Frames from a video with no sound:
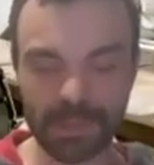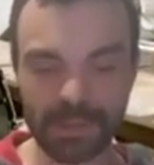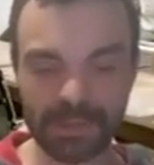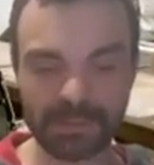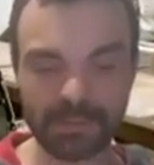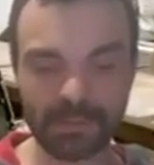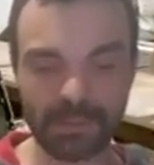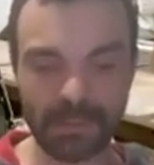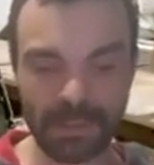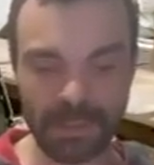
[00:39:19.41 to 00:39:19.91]

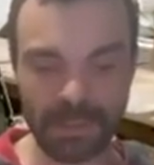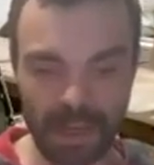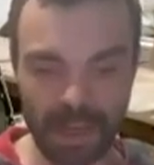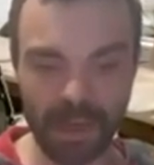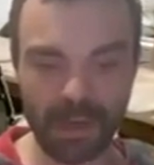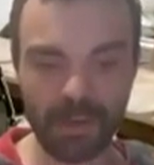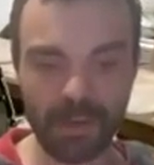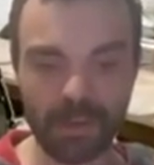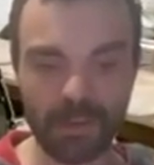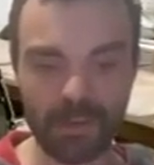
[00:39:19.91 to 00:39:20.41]
So
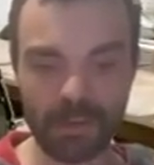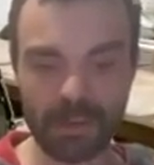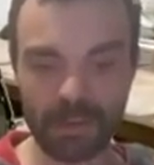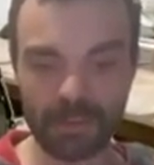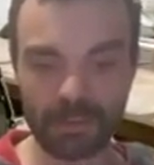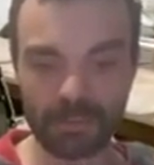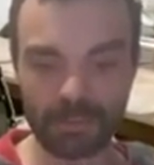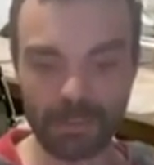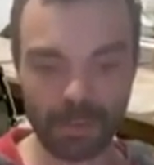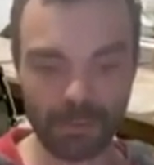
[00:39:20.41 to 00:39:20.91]
now,
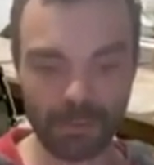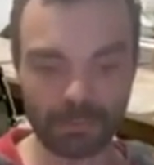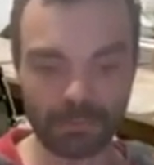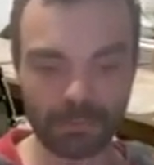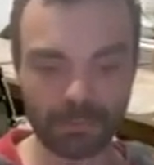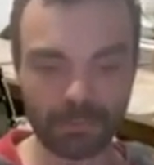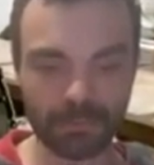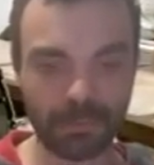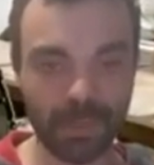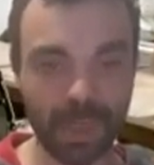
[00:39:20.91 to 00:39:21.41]
oh,
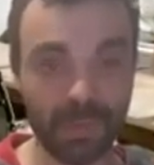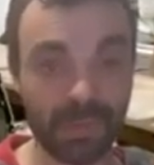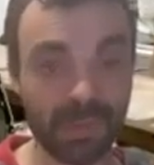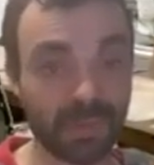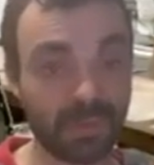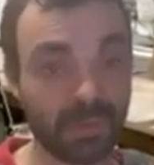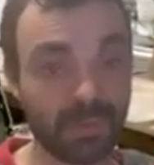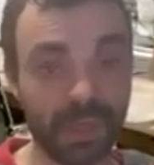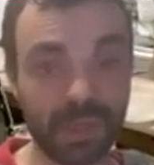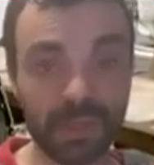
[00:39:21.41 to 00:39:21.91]
I was
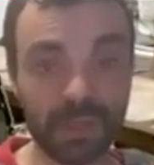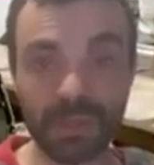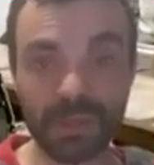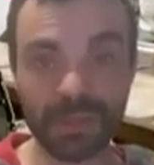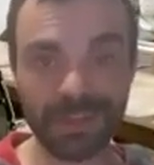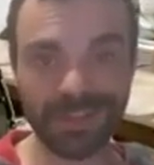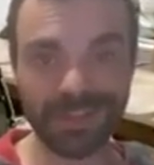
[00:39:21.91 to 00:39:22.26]
too quick.